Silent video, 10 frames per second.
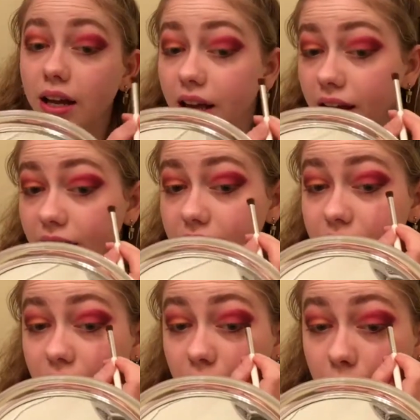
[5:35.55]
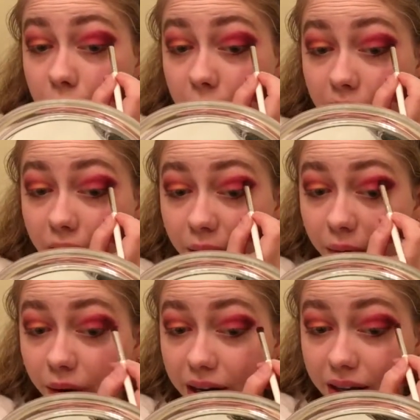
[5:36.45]
And putting that
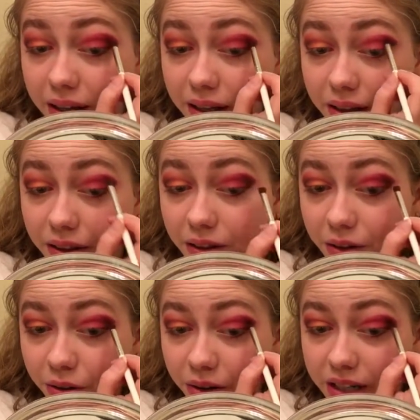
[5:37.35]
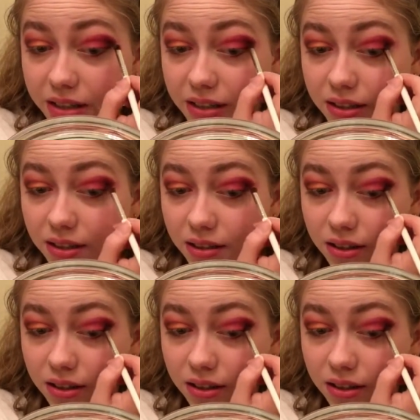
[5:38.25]
right in the crease.